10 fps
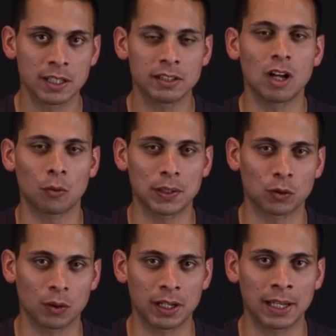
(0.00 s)
is not
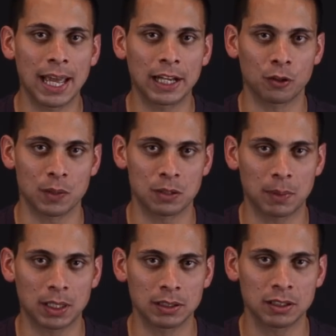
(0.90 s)
returning any
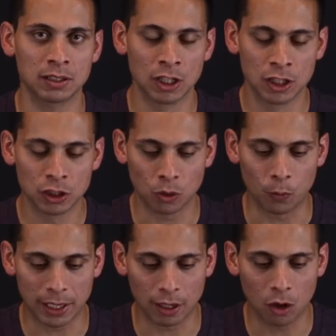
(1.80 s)
response. So we can